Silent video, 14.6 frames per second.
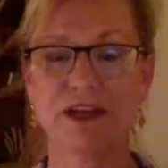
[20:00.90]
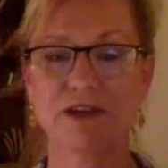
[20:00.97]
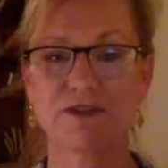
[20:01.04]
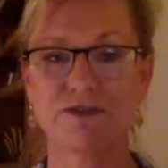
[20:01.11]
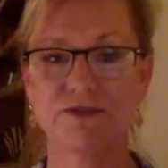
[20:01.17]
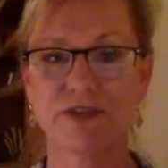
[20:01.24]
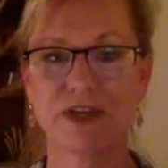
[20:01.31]
they
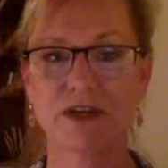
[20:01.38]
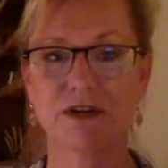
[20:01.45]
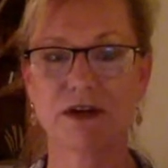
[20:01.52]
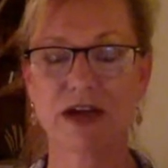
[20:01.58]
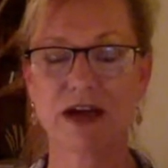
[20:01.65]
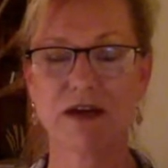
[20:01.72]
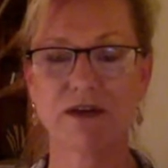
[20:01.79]
could
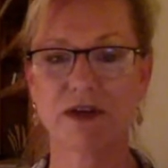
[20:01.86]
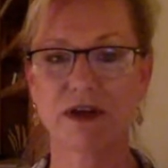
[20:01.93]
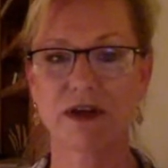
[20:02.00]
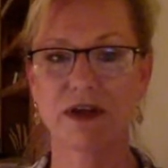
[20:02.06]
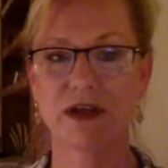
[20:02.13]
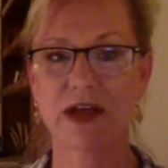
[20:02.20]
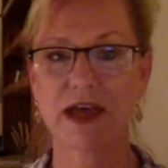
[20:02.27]
figure out
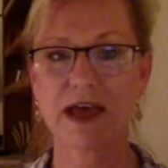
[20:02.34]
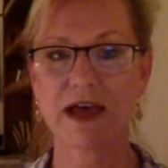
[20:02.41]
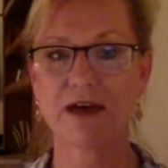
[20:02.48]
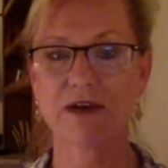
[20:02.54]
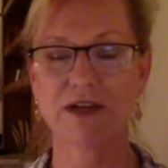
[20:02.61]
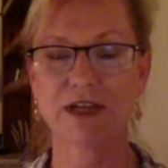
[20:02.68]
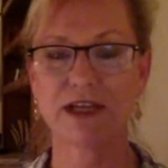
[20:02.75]

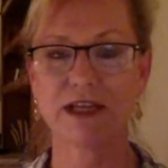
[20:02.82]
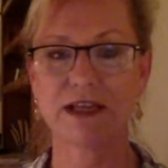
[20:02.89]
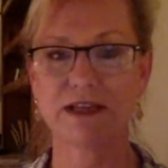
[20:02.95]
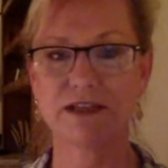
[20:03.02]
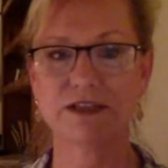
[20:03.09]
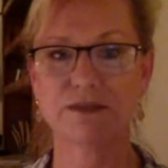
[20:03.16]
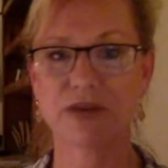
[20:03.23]
how to get
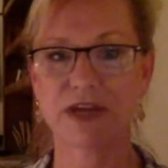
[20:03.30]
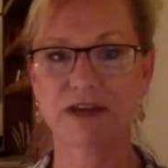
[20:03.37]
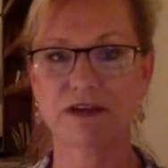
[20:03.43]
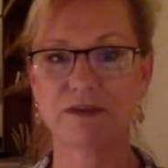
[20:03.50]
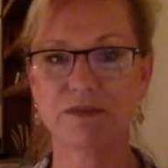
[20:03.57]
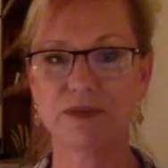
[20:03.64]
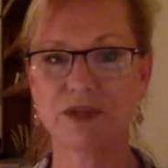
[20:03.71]
into my
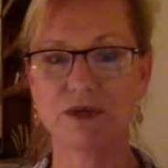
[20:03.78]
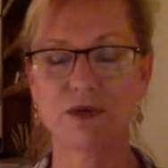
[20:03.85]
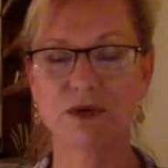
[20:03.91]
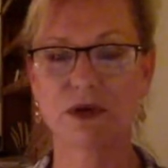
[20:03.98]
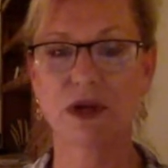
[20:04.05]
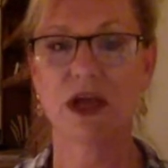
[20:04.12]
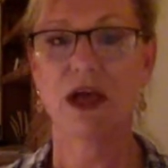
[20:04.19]

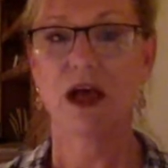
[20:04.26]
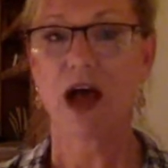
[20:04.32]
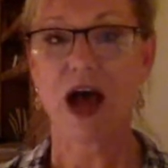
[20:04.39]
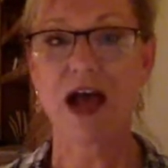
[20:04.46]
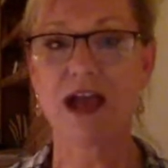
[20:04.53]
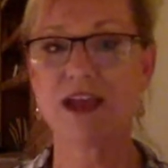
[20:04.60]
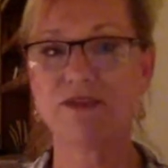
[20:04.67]
computer.
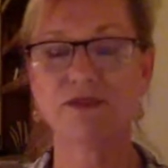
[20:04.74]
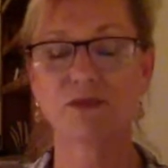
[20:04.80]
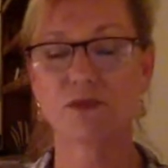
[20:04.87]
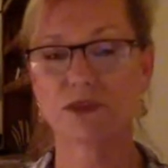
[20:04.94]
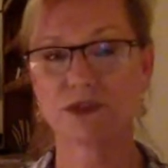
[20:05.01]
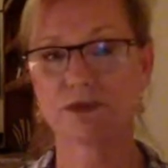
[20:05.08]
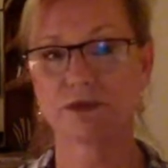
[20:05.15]
I
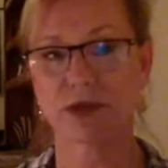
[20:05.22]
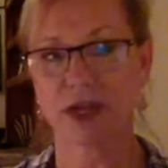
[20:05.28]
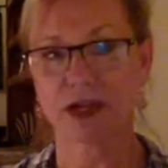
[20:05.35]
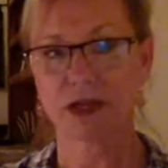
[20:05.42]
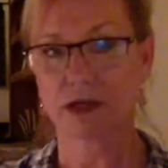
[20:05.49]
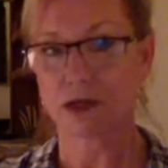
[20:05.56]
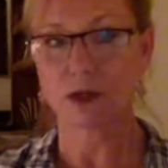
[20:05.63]
even would
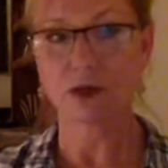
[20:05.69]
like